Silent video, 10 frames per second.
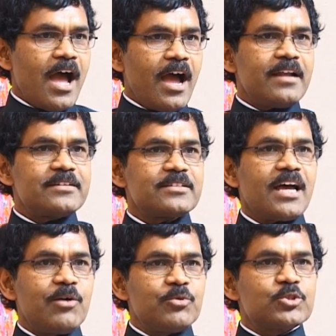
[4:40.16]
And
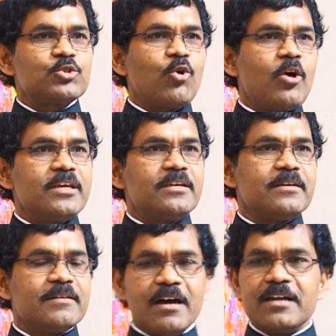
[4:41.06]
I was
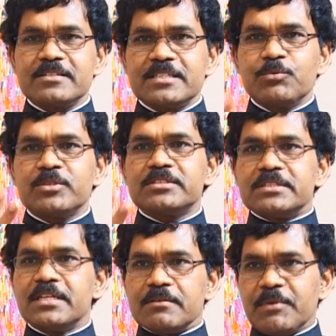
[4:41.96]
drawing, and she was
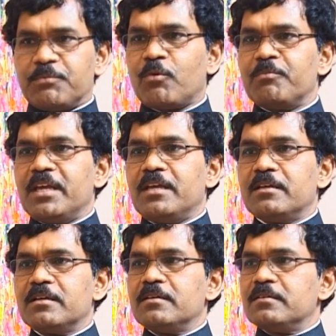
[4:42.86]
sitting before me.